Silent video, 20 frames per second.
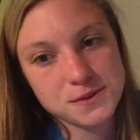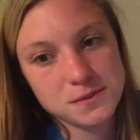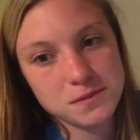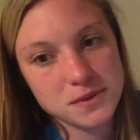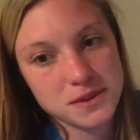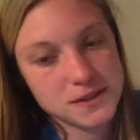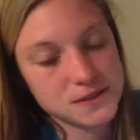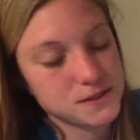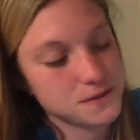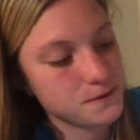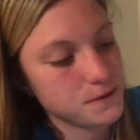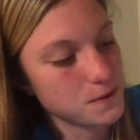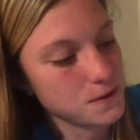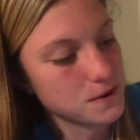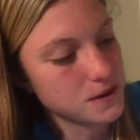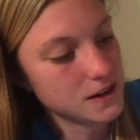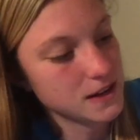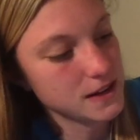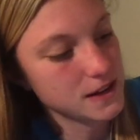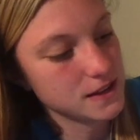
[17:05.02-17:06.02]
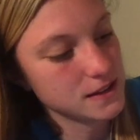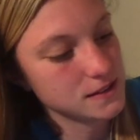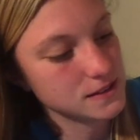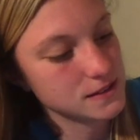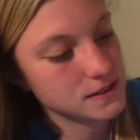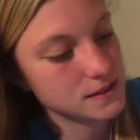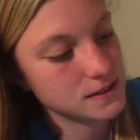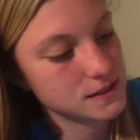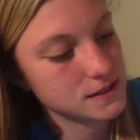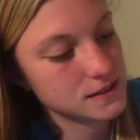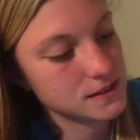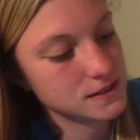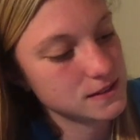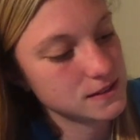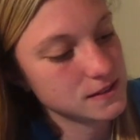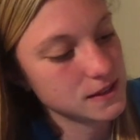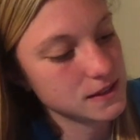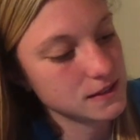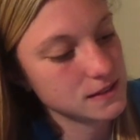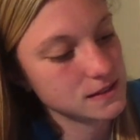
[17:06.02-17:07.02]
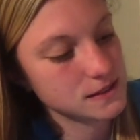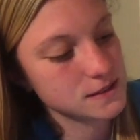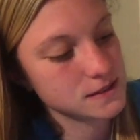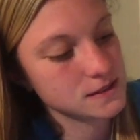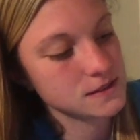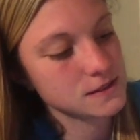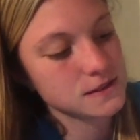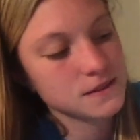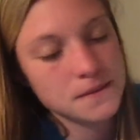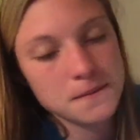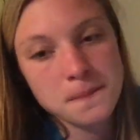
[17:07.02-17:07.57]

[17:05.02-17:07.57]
plus 4 is 6.